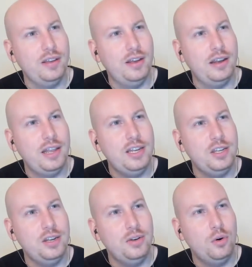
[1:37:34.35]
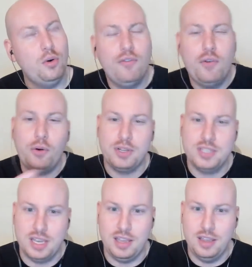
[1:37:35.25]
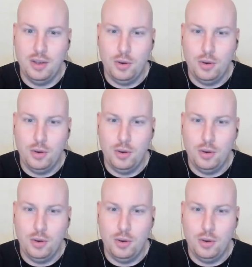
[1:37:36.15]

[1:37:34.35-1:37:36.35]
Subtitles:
a leading authority